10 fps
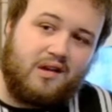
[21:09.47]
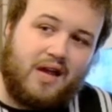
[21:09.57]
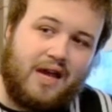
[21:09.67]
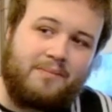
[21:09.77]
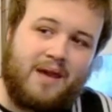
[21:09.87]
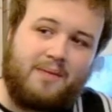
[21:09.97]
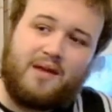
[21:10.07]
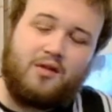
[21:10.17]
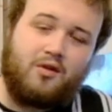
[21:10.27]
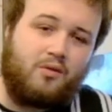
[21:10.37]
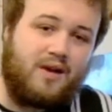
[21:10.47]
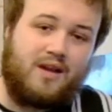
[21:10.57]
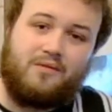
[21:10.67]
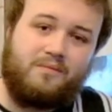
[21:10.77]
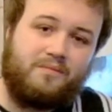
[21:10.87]
And maybe he thought,
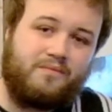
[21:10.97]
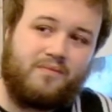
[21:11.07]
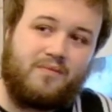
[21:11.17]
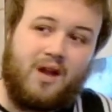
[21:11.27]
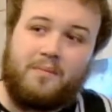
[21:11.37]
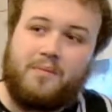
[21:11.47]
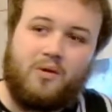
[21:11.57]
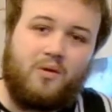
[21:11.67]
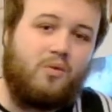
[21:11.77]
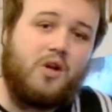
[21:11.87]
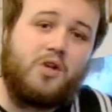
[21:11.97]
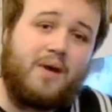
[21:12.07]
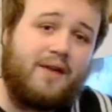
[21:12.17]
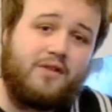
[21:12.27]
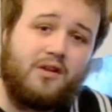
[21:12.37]
well, I'm poor, what do I
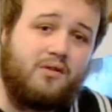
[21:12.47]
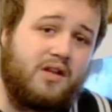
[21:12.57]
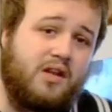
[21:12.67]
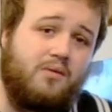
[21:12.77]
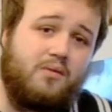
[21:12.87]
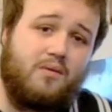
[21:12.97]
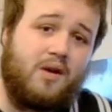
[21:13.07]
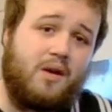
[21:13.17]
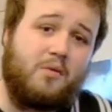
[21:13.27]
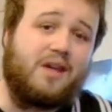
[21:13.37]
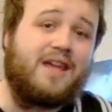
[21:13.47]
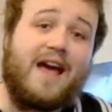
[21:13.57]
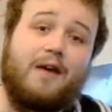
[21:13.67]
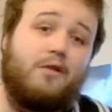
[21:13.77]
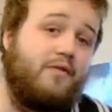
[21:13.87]
have to lose? I want to get
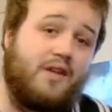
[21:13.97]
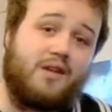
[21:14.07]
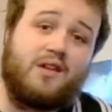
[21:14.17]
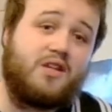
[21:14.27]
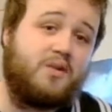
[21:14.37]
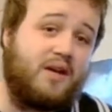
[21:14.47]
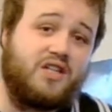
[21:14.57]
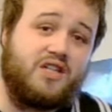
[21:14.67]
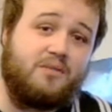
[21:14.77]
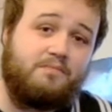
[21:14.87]
out of this situation.